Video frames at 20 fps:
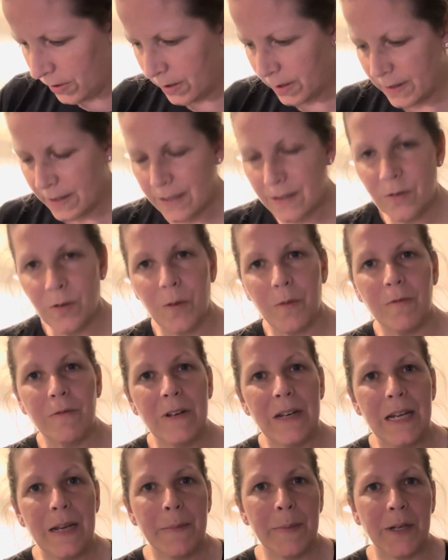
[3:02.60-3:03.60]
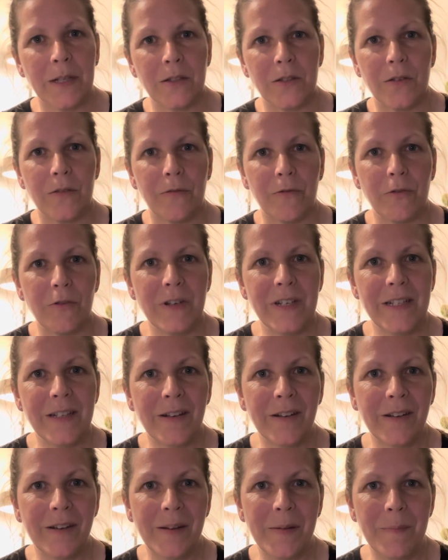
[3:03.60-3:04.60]
and there's not really much free
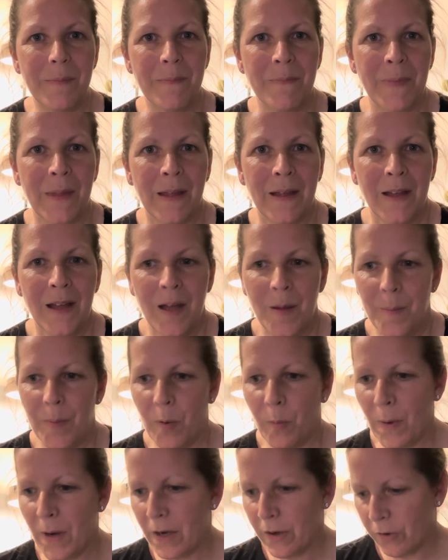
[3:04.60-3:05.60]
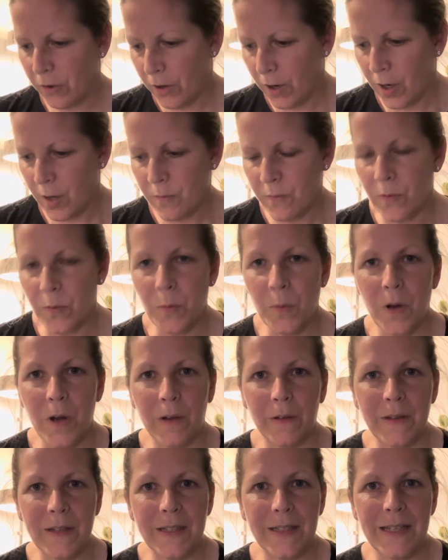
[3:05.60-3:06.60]
time. But when I got home from work
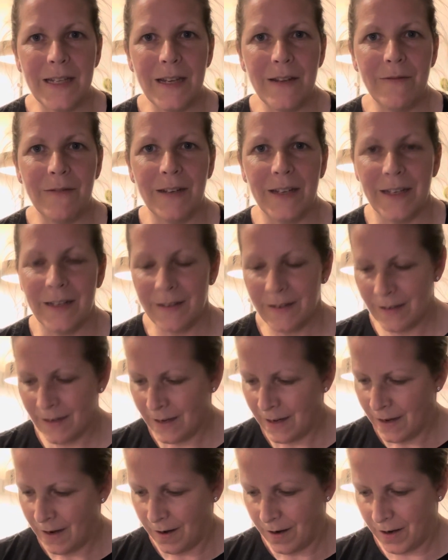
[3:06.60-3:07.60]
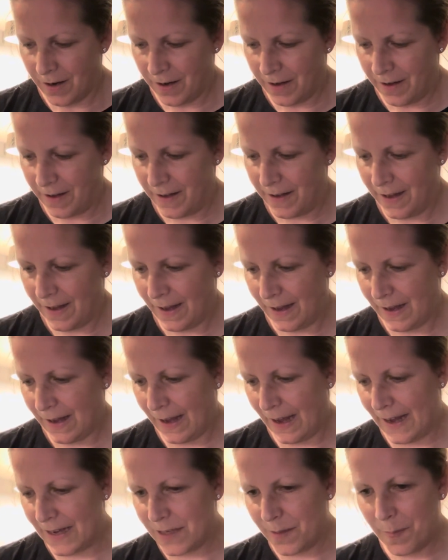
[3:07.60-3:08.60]
this evening, I
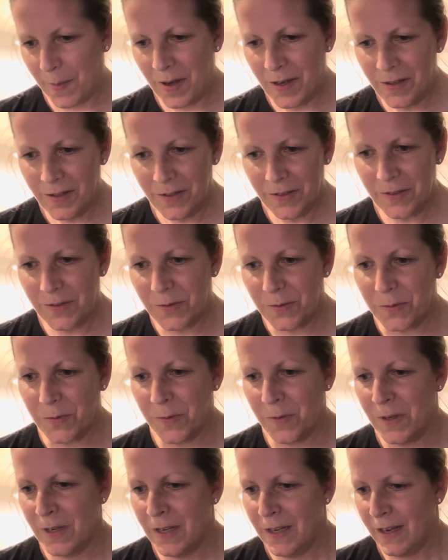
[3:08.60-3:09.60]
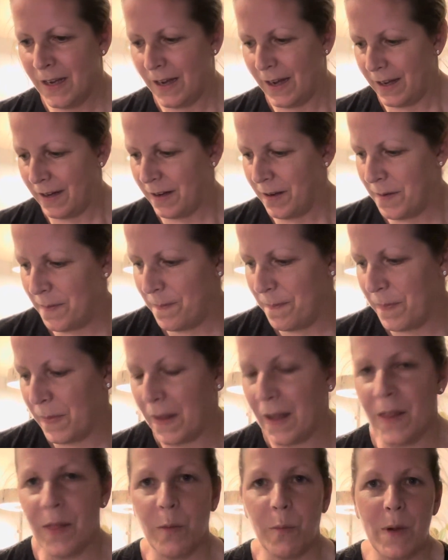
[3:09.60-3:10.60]
had a parcel
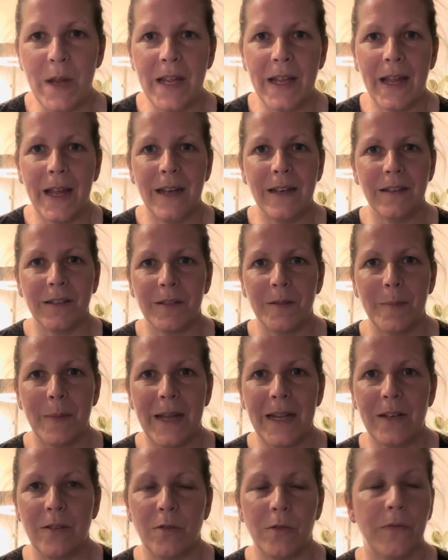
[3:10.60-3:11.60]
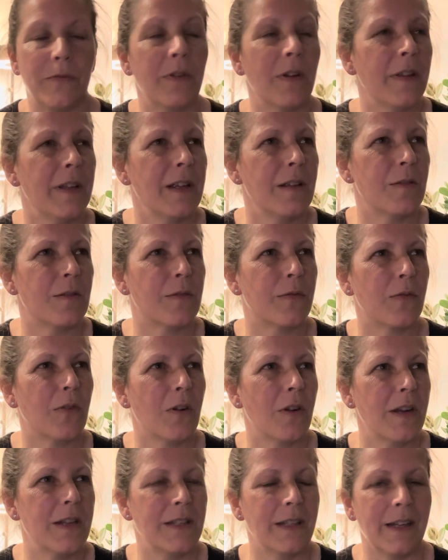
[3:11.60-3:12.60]
at the weekend I'd made off. I think it's
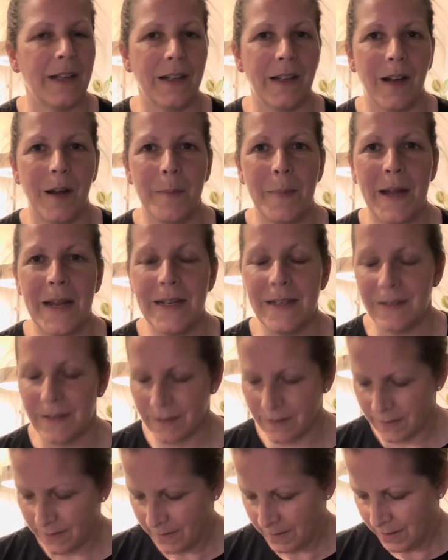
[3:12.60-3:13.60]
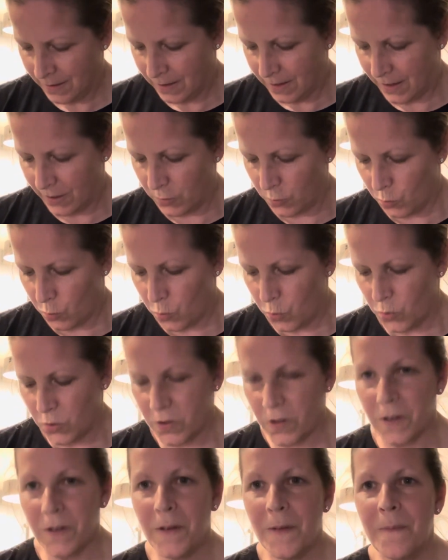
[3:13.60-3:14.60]
Friday. I made an
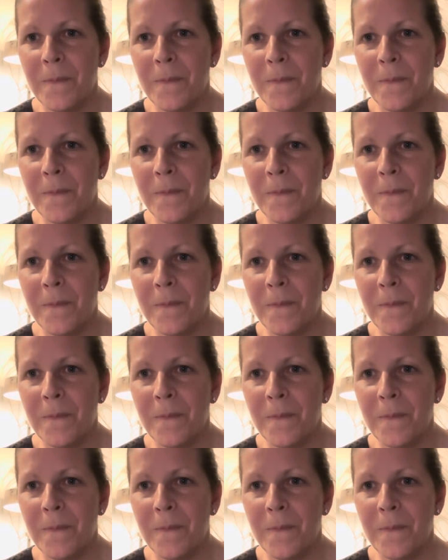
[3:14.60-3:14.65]
order